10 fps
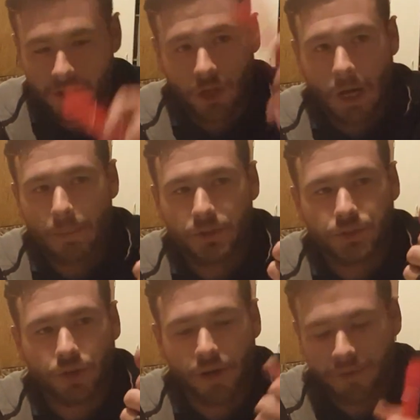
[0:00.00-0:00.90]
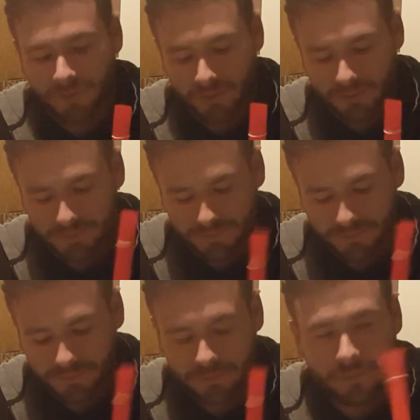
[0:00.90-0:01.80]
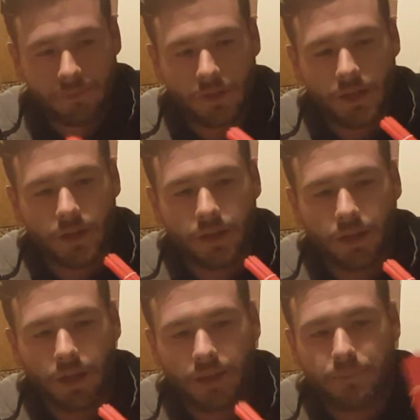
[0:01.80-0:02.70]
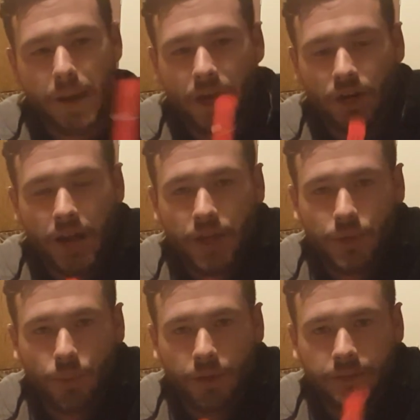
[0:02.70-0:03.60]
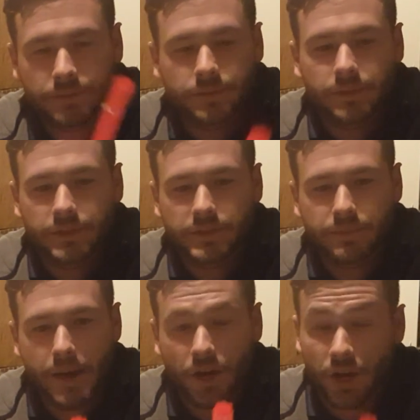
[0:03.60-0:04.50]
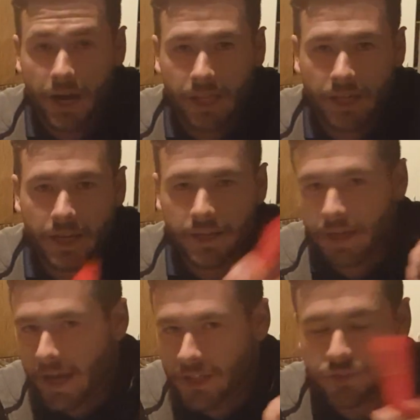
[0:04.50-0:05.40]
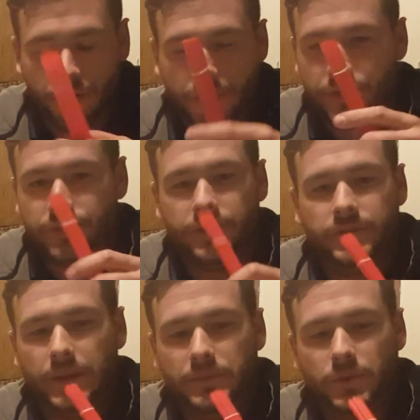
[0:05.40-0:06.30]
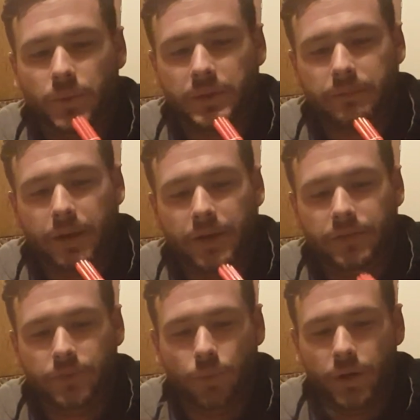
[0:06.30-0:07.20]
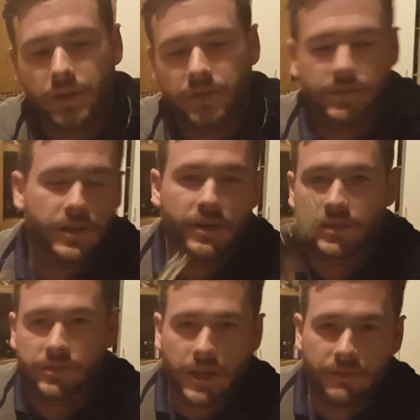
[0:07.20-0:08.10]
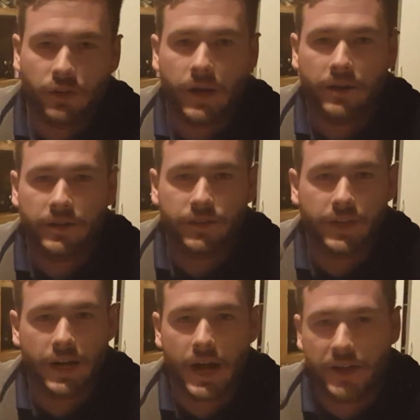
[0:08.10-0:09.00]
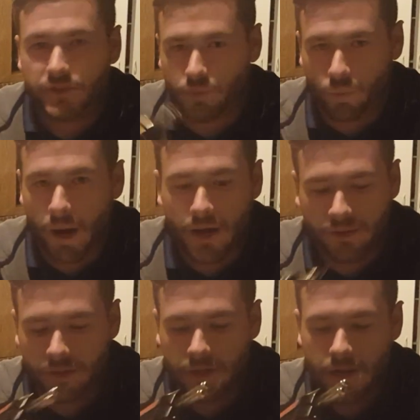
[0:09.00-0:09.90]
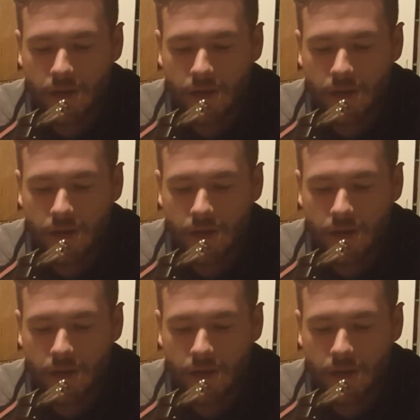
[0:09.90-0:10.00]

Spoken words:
Grab your straws. Get the pattern that you want. This is the pattern I like. 8 straws seems to work the best. 1 in the center, 7 around it. You get a nice round.